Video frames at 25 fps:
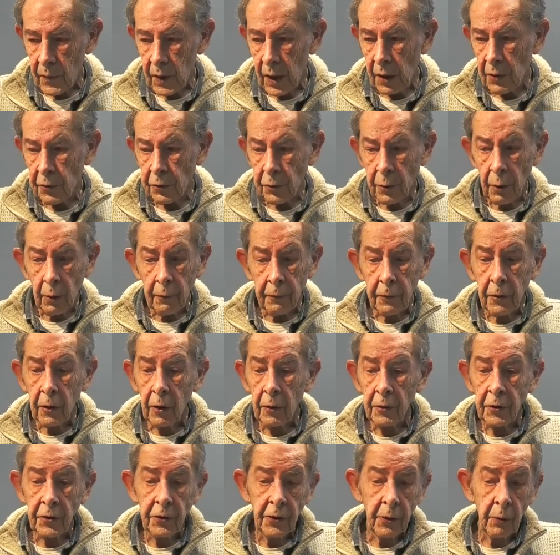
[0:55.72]
So I've got
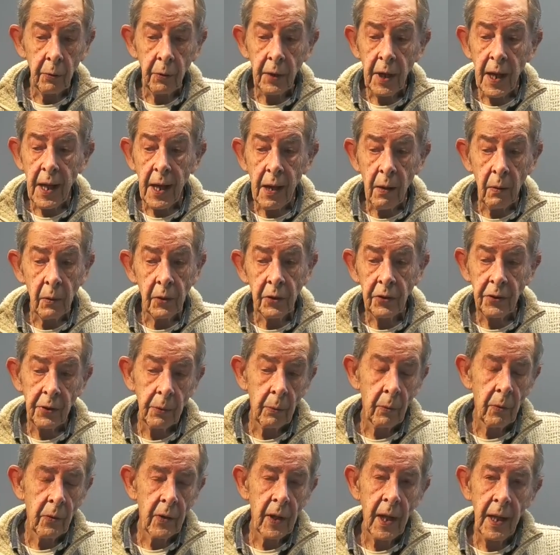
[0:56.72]
until
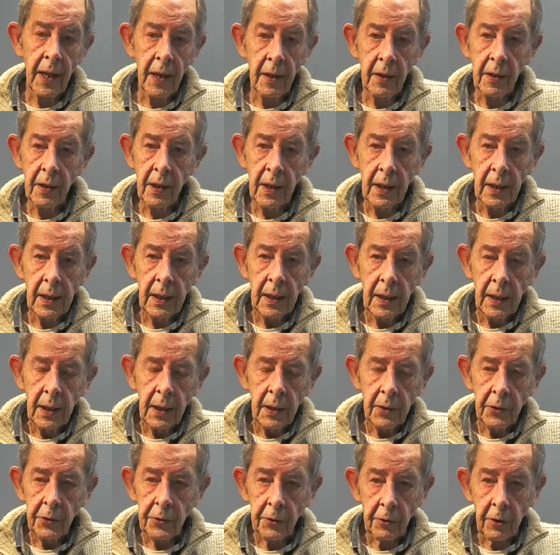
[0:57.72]
then
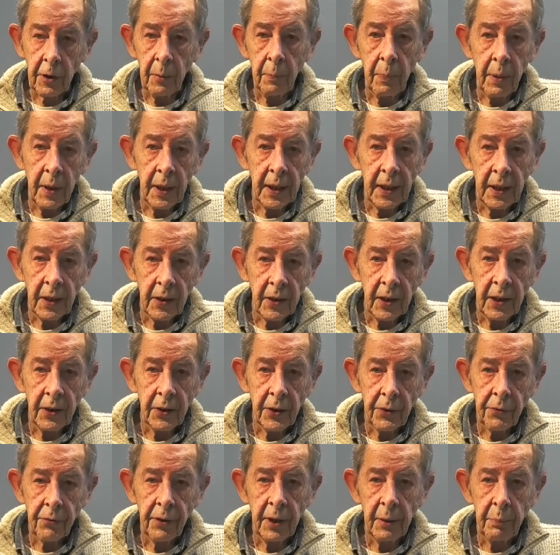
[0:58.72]
to complete these three